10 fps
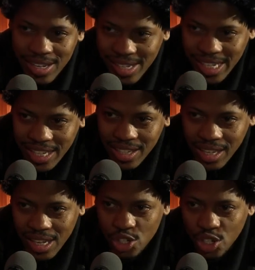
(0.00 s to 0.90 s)

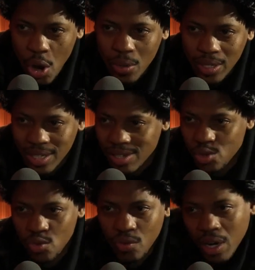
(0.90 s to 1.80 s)
See and show that this
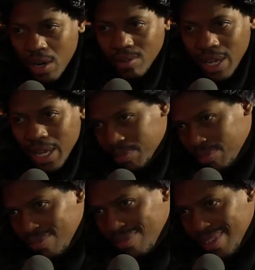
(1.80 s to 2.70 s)
is real. Like,
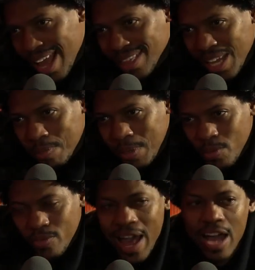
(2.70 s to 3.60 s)
I think
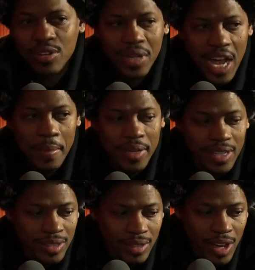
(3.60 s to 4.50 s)
people value
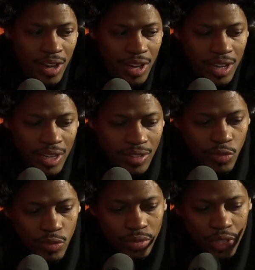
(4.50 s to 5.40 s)
comedy,
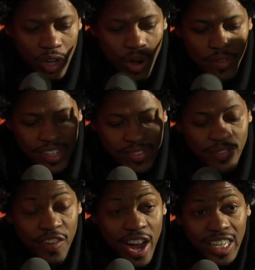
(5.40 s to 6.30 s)
if it's
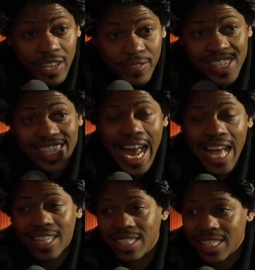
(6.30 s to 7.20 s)
funny, if it's
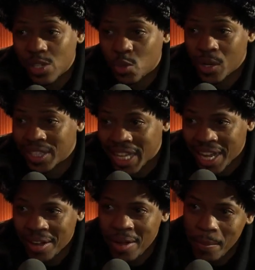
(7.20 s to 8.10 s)
talented, that's one
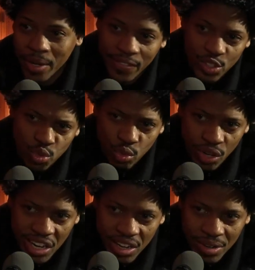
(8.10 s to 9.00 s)
thing. But if it's
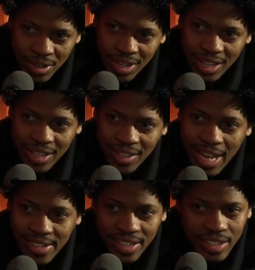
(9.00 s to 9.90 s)
real,
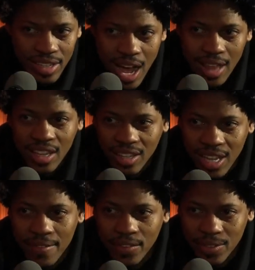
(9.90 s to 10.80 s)
that's another
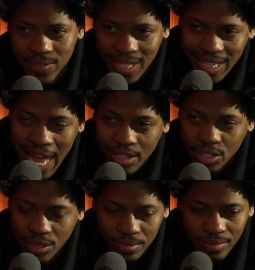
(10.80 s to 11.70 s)
level of
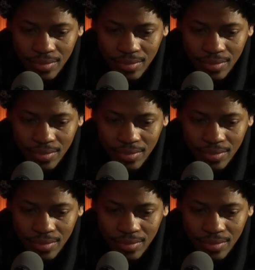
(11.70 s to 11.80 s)
connection.